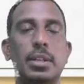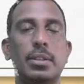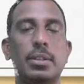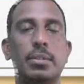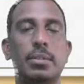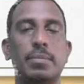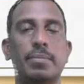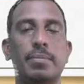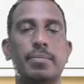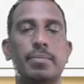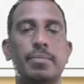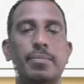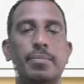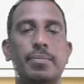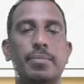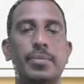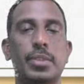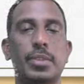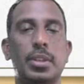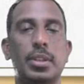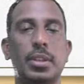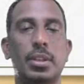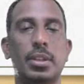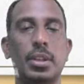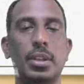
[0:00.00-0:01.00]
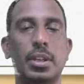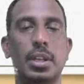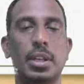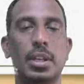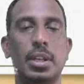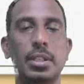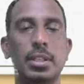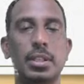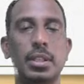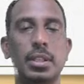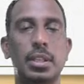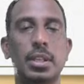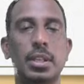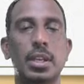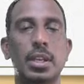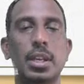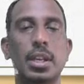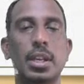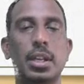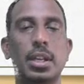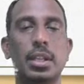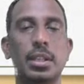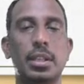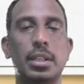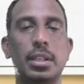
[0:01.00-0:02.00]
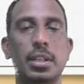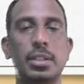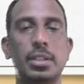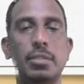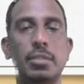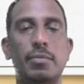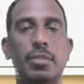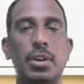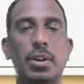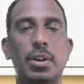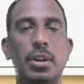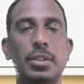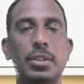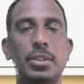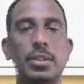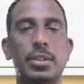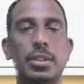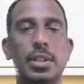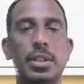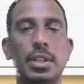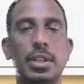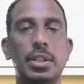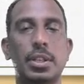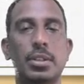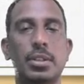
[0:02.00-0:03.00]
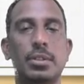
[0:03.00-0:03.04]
You can see there is a fast rate.